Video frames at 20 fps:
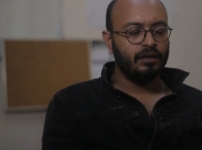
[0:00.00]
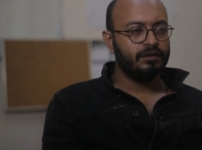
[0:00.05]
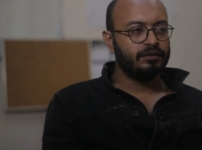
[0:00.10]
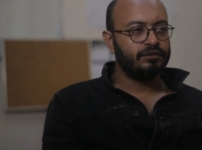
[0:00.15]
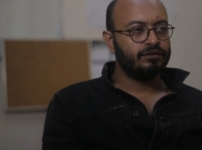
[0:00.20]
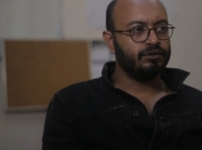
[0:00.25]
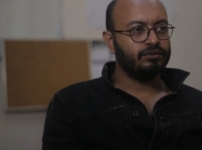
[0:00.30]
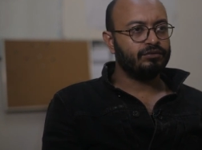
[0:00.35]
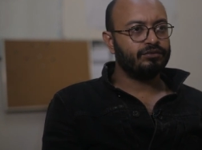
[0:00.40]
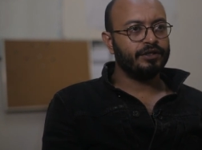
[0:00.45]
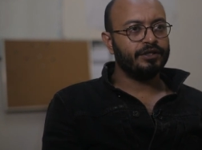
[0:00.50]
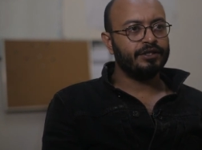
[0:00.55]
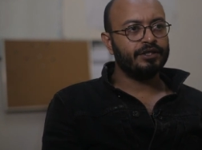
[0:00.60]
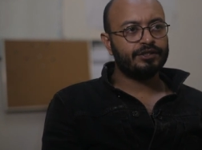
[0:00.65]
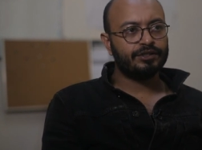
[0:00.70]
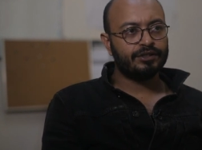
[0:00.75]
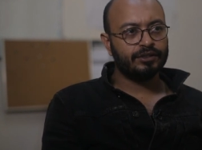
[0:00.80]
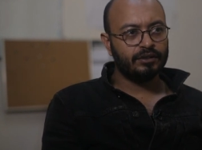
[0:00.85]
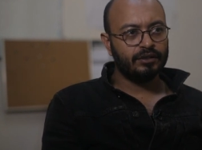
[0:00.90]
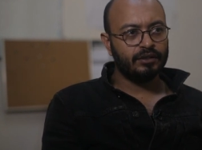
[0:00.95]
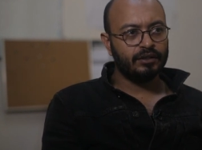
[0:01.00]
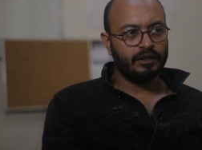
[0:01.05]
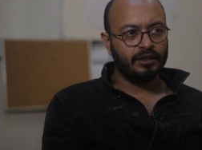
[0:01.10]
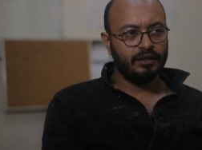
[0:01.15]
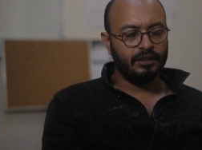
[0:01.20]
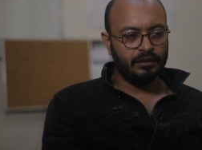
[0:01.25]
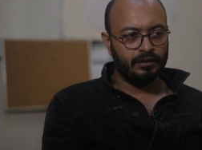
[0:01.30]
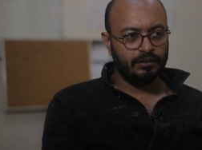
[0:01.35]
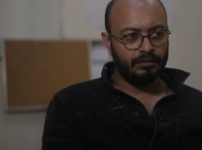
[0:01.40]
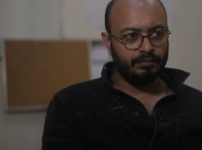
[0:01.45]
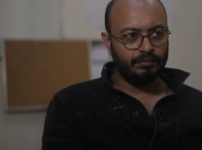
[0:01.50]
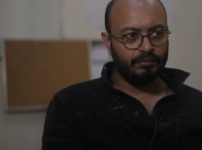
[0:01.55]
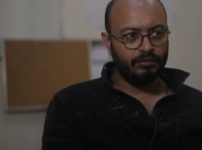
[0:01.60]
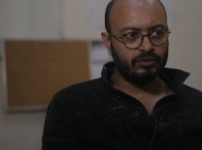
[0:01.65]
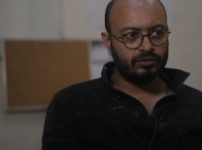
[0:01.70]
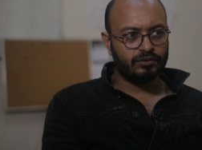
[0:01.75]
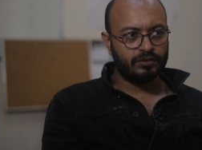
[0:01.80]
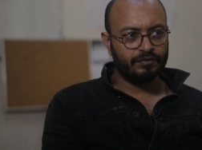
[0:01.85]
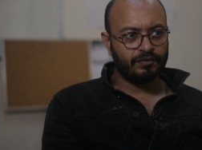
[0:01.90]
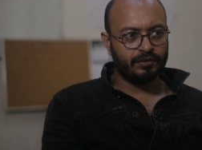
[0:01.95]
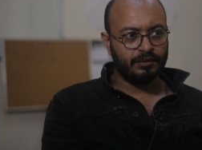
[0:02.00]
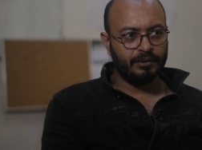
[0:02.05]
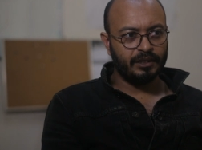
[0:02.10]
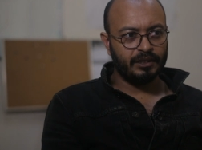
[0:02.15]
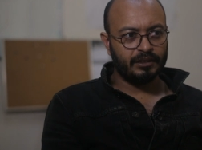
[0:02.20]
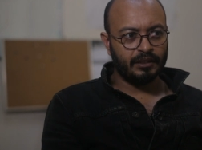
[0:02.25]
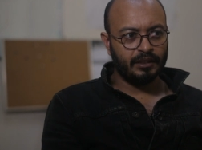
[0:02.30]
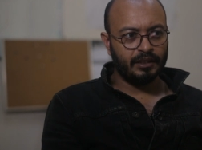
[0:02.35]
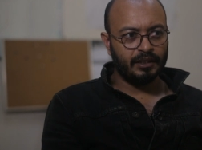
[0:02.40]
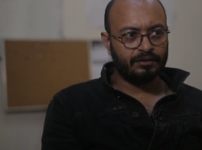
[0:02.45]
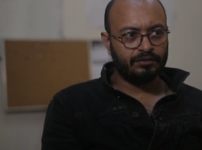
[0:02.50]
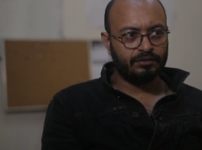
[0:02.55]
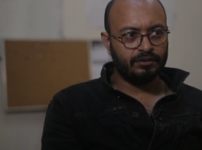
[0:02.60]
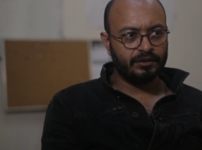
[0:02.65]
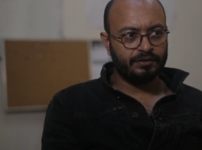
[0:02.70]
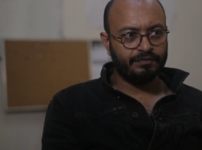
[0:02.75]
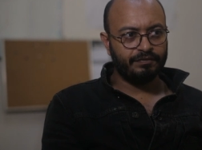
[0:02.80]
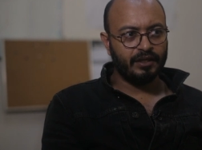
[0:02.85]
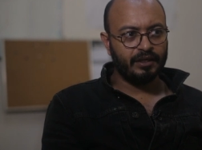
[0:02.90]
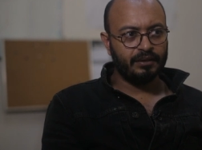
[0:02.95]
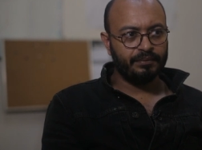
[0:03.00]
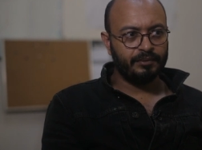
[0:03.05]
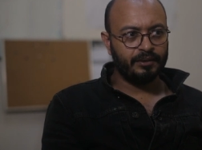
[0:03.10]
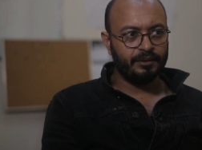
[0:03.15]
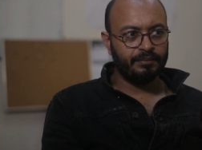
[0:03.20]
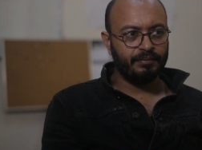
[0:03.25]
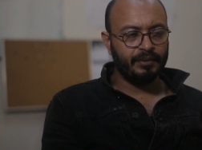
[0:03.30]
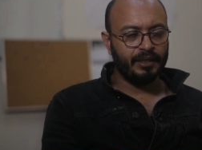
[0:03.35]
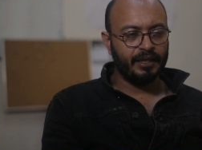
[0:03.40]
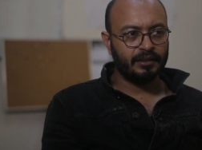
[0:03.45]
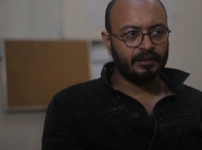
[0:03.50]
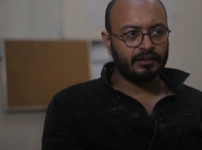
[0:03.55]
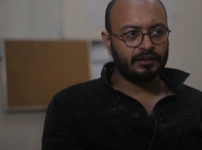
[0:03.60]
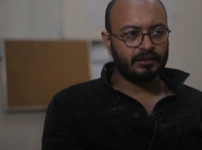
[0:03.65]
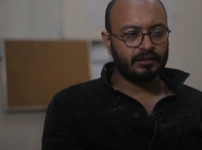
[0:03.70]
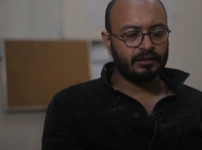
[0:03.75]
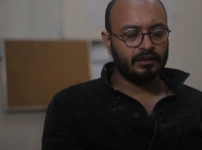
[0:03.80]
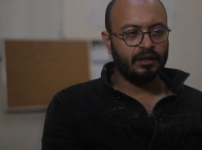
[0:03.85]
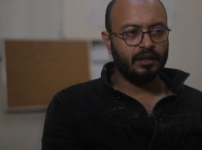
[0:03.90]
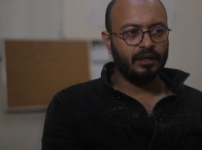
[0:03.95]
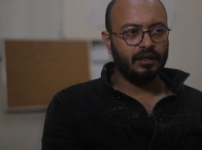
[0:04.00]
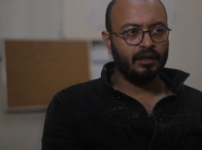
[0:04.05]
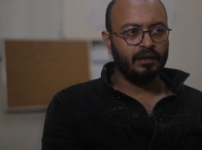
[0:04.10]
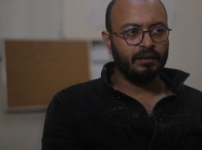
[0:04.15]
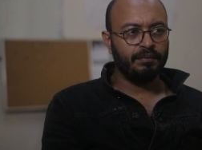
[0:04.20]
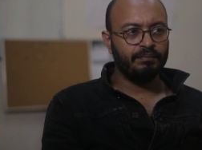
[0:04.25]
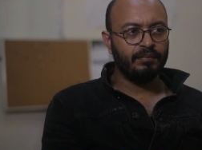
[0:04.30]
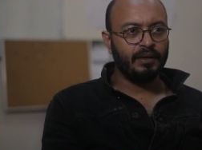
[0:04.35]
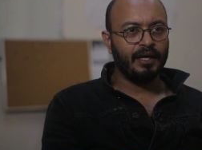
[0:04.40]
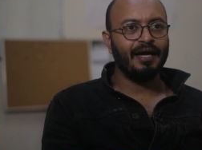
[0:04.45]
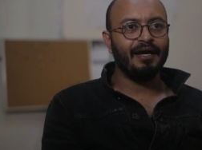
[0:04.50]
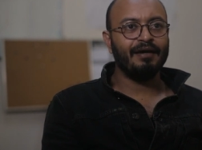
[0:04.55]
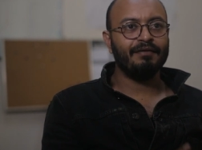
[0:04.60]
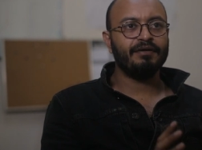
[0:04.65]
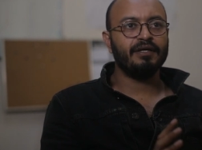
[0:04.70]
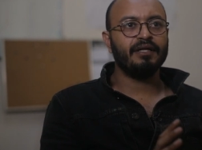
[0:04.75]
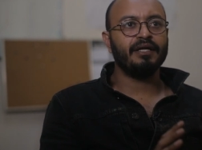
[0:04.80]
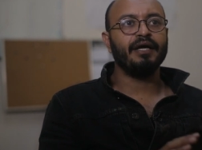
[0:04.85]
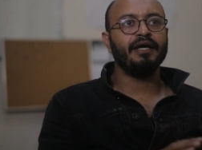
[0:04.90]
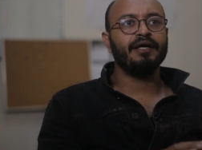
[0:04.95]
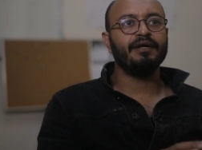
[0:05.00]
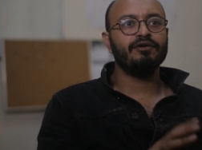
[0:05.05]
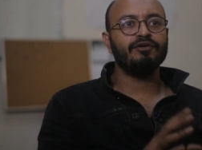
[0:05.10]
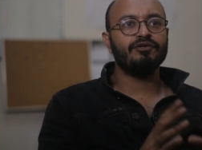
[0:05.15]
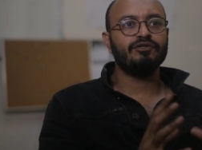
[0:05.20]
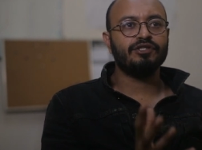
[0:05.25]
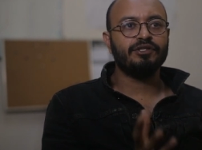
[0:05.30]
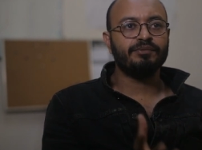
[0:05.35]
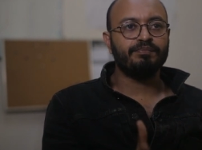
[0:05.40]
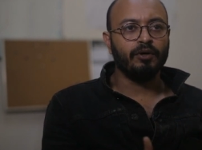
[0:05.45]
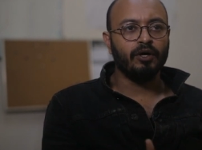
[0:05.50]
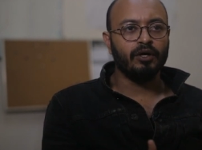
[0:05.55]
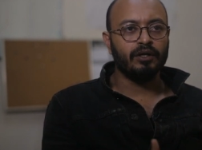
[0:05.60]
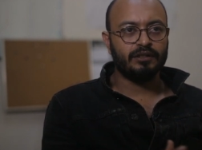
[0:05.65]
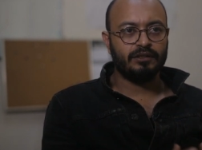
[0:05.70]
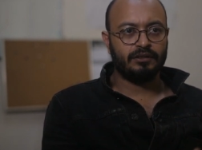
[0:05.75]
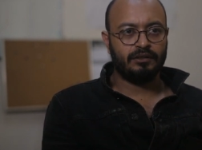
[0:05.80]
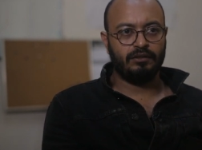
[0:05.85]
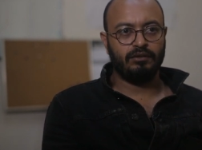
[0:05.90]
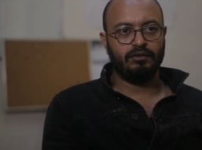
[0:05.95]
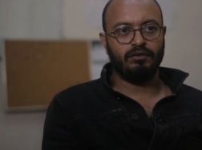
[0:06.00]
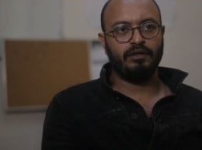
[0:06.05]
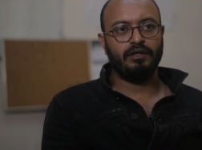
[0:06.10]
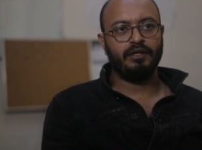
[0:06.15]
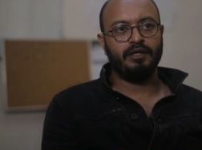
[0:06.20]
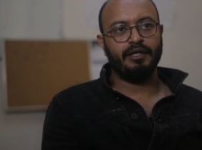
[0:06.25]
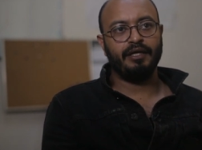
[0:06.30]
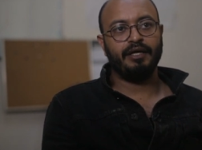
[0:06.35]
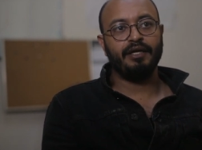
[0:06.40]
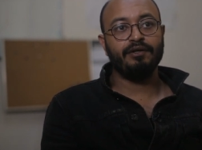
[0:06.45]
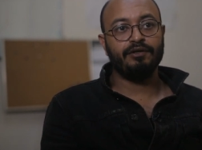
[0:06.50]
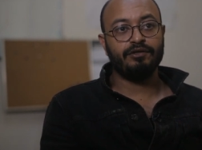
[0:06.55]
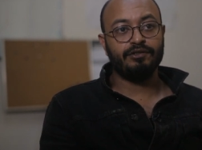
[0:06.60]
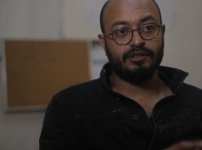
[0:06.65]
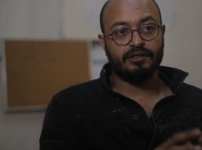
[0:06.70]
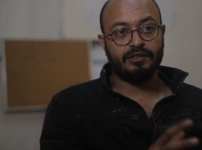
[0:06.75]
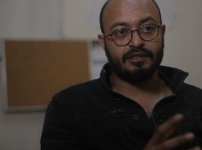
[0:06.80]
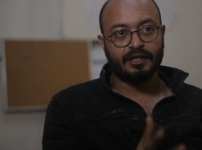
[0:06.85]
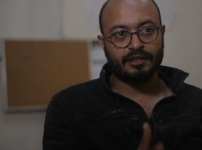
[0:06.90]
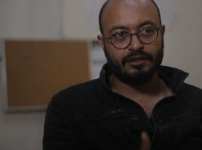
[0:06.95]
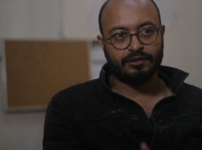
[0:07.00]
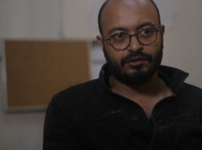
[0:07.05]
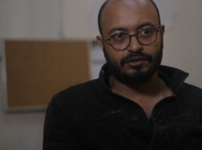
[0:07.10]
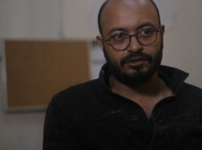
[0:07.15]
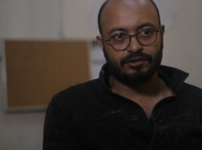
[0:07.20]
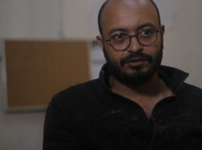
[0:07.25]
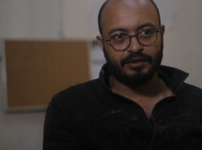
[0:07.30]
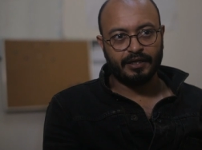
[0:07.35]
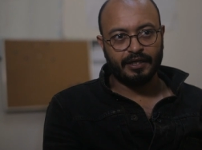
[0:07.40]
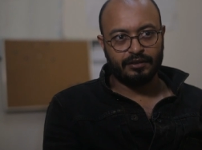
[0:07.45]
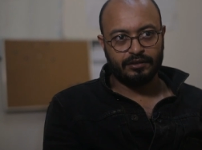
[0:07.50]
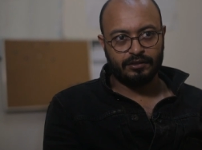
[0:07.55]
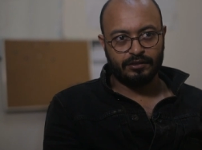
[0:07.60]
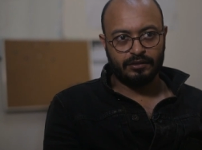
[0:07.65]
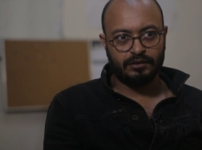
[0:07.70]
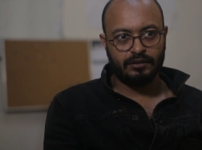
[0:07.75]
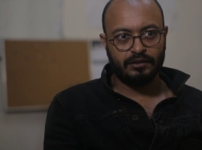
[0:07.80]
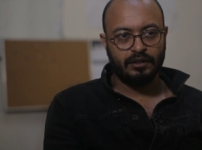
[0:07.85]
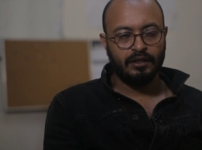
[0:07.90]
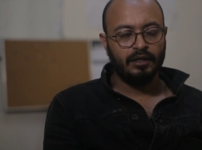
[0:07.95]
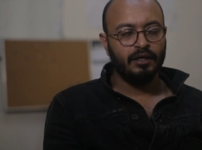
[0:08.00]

So traditionally, most of the multilateral development banks have an energy policy or an energy sector strategy.